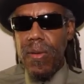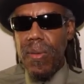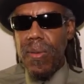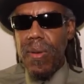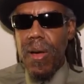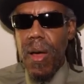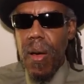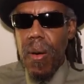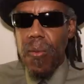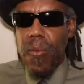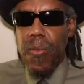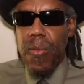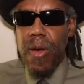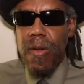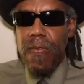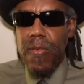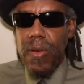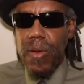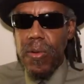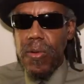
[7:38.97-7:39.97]
so-called
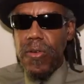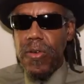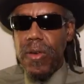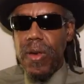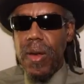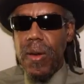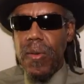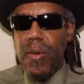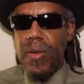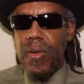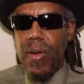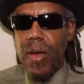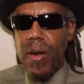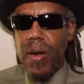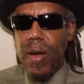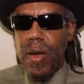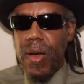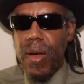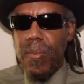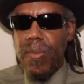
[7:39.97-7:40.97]
revolutionaries
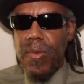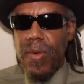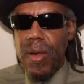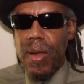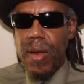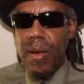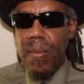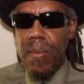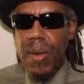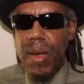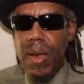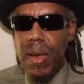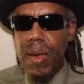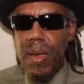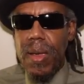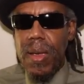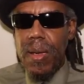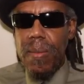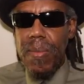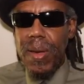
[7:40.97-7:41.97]
are upset at me